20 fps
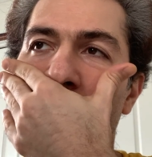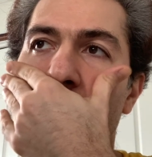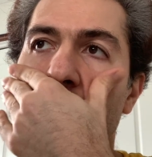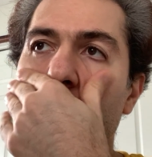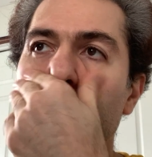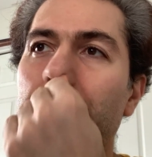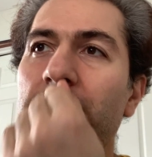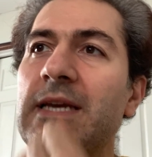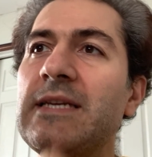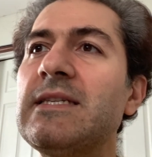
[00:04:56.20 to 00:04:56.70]

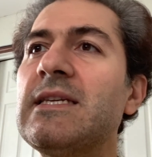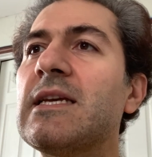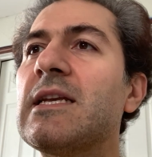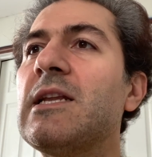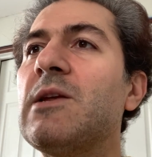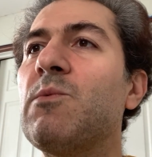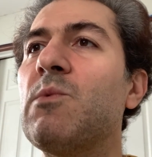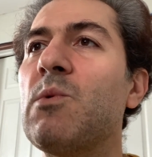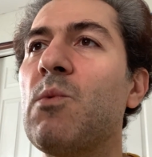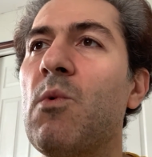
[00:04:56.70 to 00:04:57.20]
which
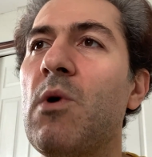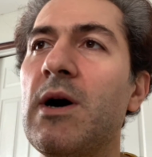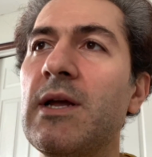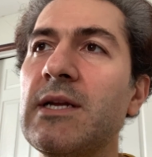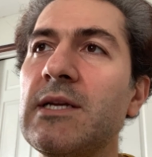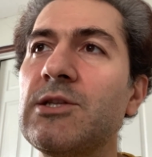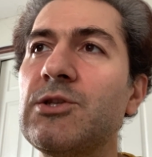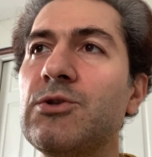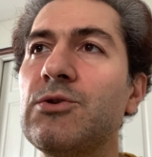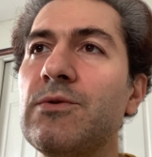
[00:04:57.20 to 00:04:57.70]
basically we
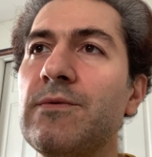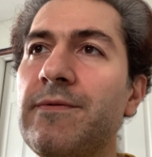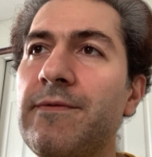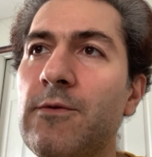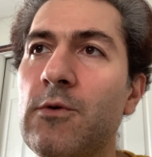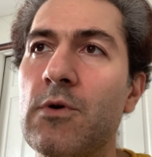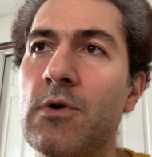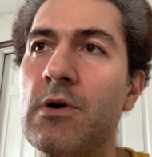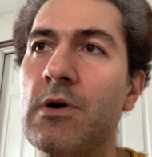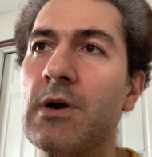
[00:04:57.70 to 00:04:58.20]
wanted to
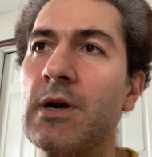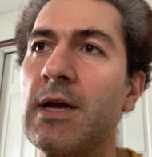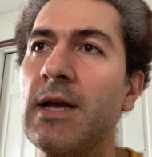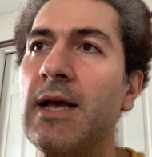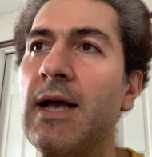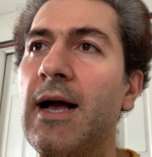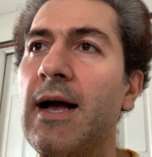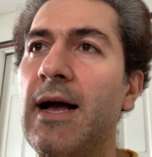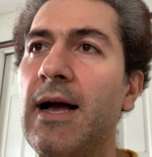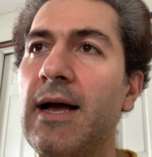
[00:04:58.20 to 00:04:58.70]
for
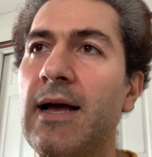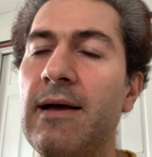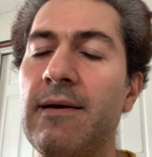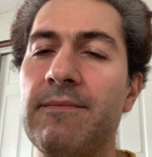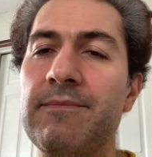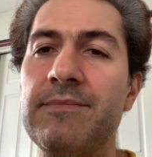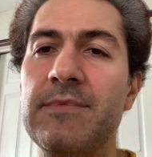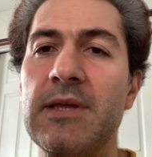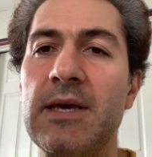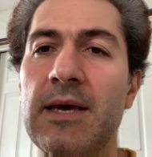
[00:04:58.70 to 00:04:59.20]

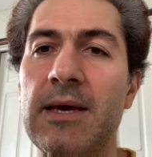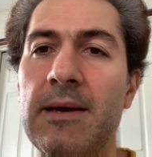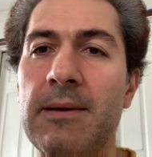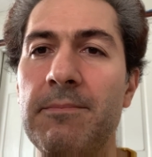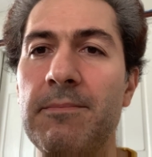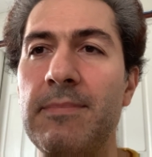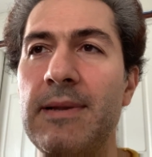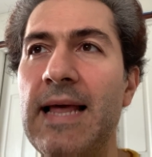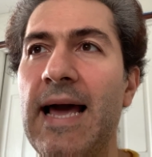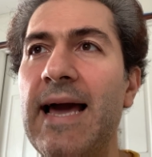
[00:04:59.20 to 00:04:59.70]
the
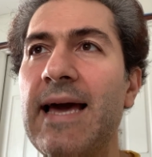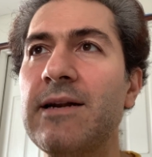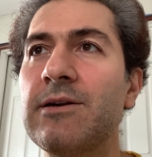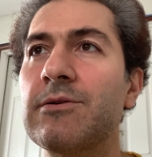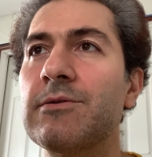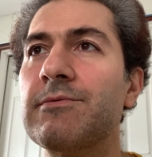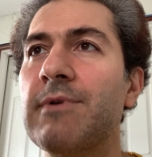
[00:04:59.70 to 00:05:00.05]
bladder,